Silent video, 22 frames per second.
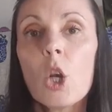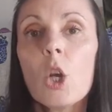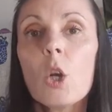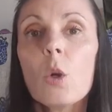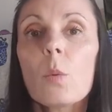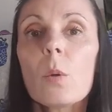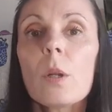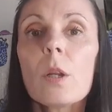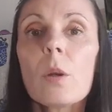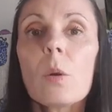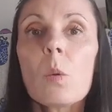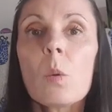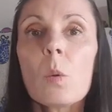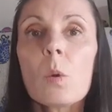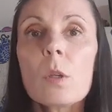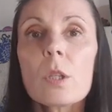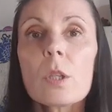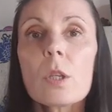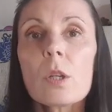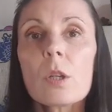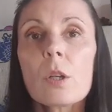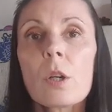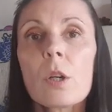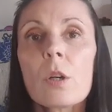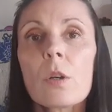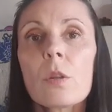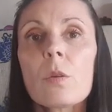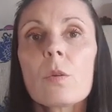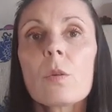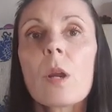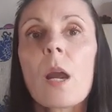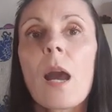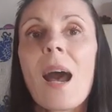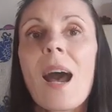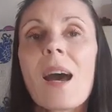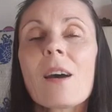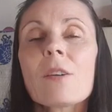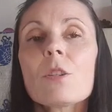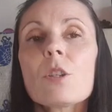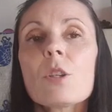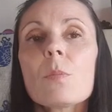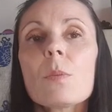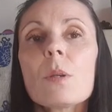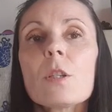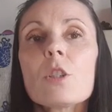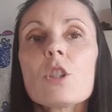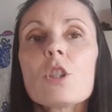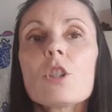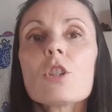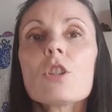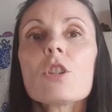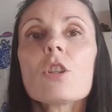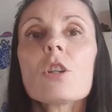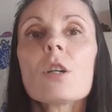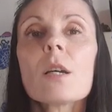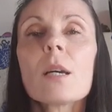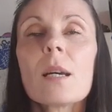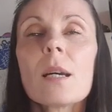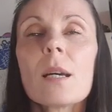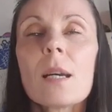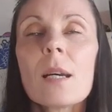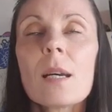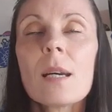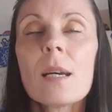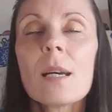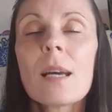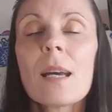We also go through how to be sure